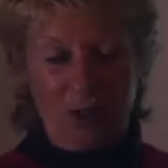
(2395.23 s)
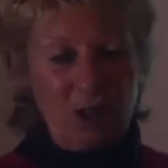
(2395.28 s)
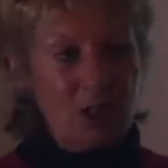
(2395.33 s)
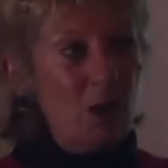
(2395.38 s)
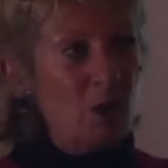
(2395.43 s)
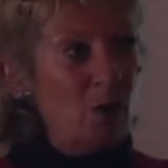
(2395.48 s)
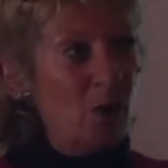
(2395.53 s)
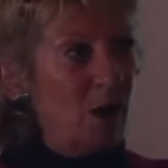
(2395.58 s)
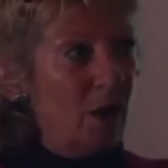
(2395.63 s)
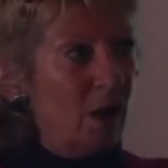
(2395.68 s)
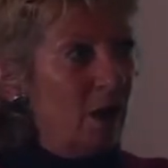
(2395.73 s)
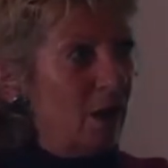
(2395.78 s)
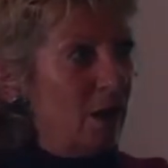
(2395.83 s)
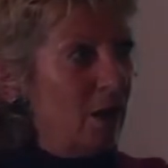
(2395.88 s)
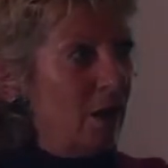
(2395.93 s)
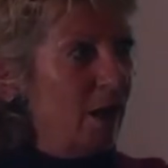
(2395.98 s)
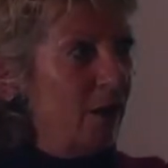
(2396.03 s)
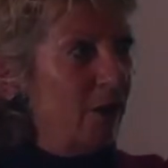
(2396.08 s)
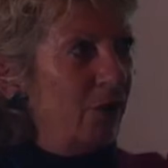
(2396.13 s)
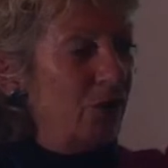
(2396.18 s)
So
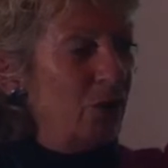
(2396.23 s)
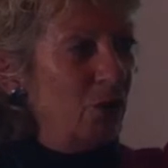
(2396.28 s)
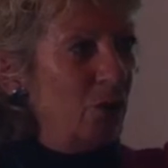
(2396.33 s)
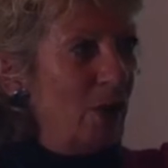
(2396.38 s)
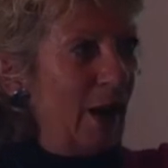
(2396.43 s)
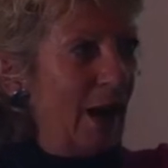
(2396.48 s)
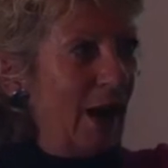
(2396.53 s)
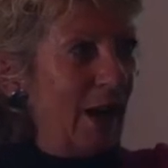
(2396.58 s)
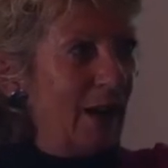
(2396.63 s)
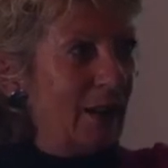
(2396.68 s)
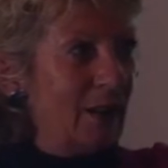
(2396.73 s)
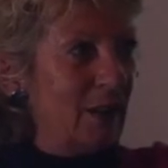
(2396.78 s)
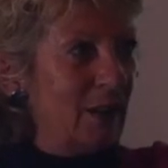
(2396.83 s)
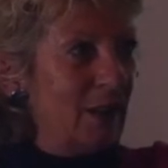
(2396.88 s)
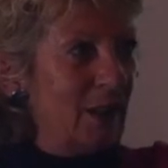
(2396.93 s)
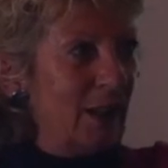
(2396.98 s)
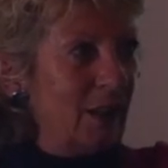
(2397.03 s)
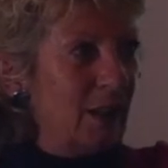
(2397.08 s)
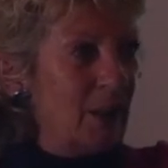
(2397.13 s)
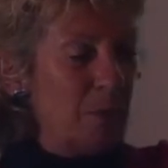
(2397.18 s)
if you had
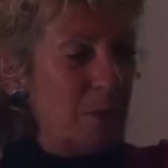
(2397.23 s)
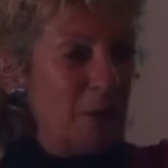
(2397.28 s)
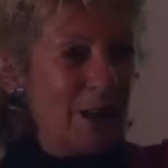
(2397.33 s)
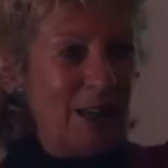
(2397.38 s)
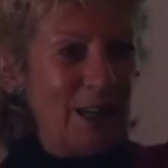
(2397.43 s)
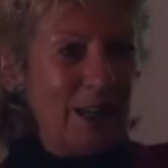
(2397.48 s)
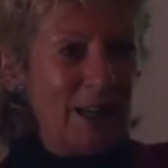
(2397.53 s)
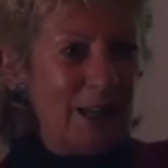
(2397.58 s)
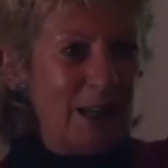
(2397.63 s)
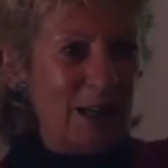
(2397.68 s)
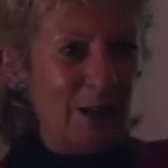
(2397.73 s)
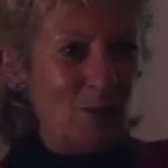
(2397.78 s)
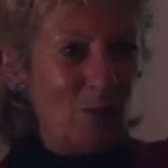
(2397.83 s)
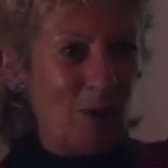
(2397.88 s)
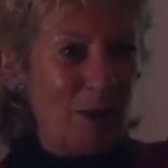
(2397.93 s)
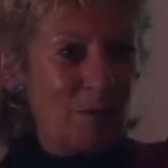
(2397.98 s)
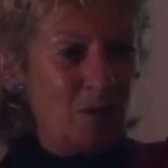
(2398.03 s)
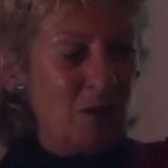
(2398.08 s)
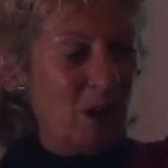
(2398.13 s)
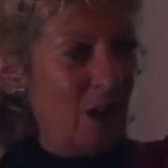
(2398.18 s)
like the beginning
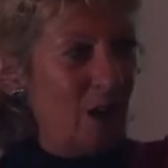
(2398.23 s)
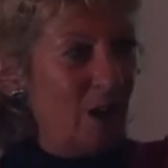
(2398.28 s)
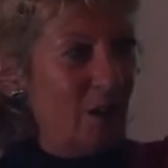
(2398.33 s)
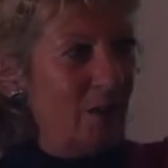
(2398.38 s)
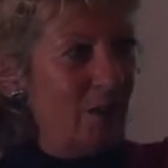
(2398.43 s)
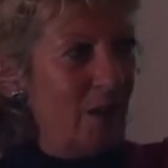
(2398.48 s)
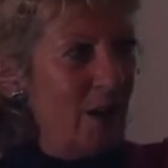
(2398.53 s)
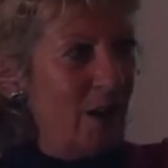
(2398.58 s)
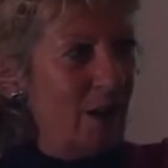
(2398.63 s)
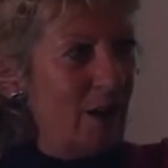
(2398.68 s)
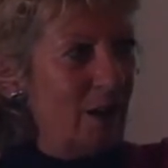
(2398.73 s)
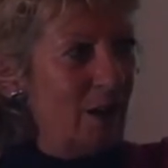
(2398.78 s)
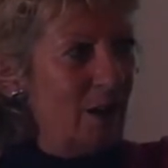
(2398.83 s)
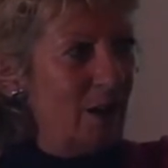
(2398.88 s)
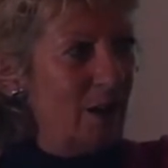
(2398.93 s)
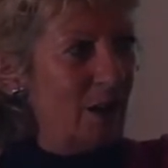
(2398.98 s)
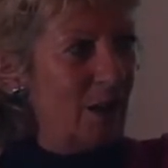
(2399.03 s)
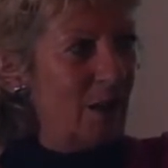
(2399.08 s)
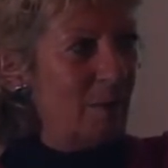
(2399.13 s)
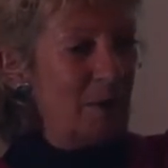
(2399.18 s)
reptile, and then
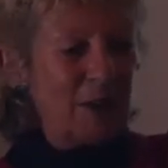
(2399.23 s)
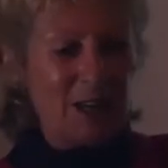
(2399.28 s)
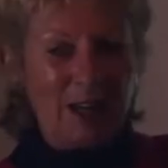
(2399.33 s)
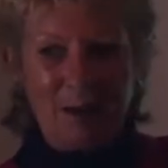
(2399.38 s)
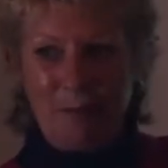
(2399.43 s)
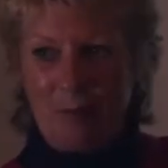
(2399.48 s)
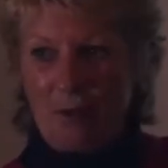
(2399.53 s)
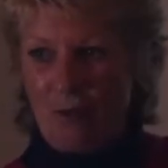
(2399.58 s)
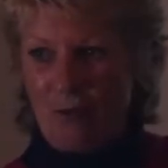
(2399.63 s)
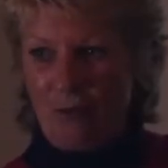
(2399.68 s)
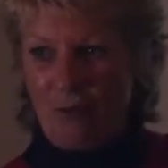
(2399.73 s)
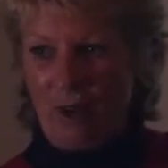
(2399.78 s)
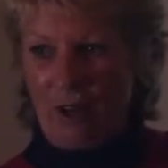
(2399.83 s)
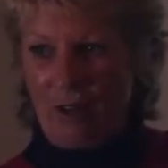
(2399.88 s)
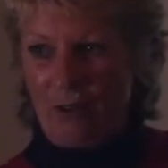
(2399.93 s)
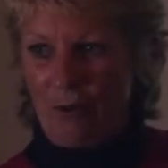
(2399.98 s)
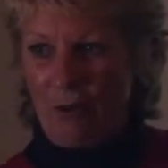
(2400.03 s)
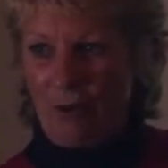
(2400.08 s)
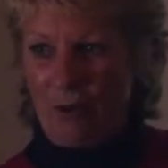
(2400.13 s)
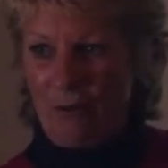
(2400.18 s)
he became a
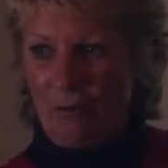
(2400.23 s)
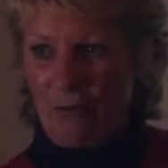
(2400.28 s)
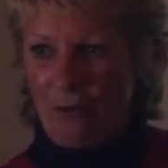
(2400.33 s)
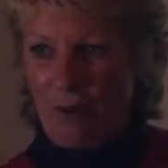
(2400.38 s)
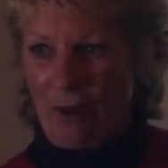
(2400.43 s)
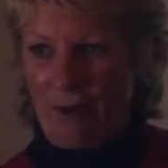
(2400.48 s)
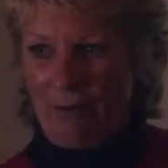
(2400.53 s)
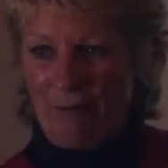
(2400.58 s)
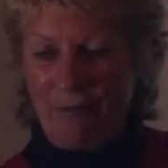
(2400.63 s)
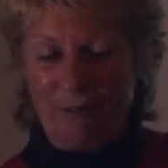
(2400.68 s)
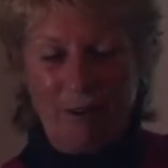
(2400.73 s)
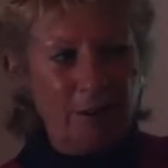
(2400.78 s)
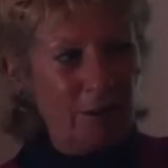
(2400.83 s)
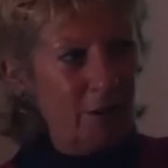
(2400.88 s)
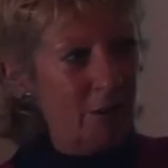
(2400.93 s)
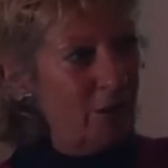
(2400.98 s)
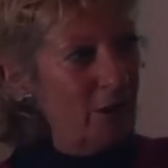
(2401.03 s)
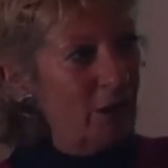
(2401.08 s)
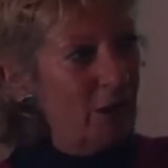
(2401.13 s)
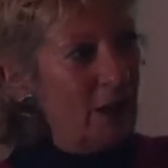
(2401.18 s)
father and a
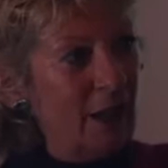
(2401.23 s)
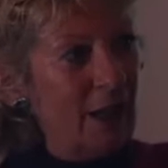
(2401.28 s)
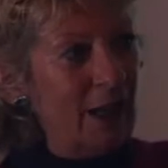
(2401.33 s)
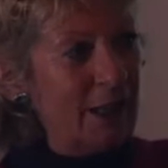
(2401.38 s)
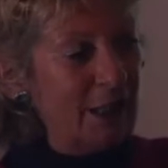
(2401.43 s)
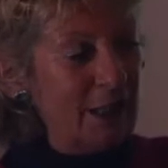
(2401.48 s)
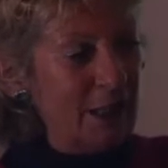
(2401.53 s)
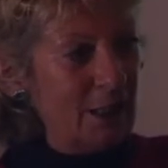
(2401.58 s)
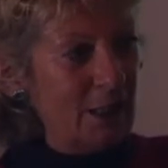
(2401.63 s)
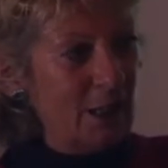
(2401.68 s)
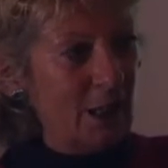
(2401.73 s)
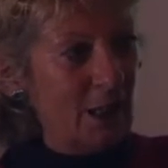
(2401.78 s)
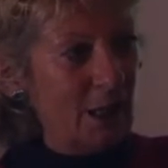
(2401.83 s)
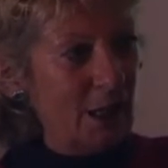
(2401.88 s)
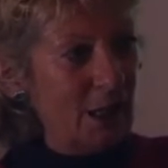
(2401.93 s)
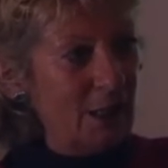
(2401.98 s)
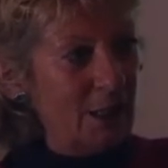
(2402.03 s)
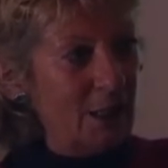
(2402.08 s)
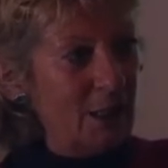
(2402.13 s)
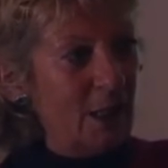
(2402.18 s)
grandfather, and he
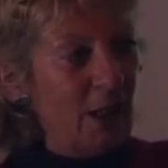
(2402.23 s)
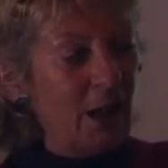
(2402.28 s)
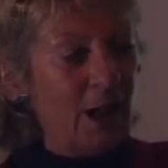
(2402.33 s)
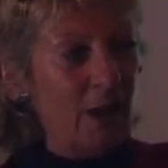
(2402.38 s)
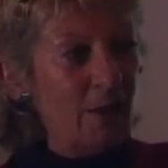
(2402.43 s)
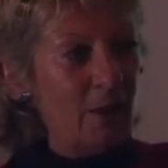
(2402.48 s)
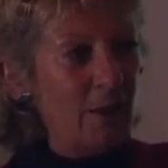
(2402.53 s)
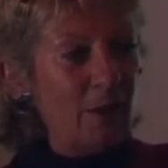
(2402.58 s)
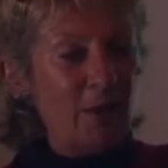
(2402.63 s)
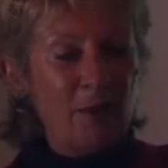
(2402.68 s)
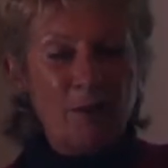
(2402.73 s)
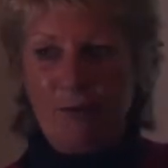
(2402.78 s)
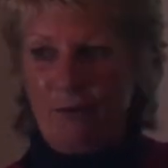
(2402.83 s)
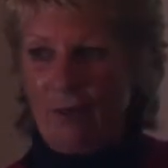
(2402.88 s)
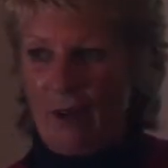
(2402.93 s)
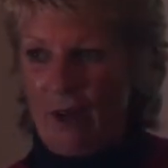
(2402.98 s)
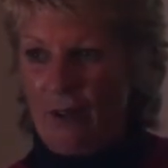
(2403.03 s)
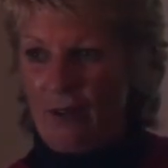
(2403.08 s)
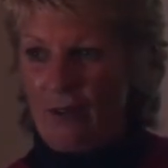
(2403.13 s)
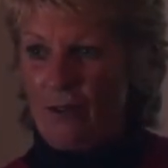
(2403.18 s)
died, and then the
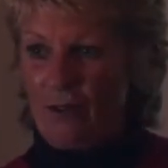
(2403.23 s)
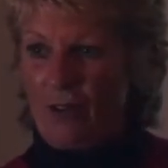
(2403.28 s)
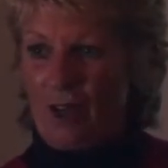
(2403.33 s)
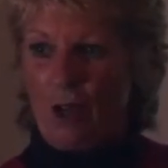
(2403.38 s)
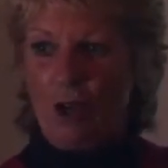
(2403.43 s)
father,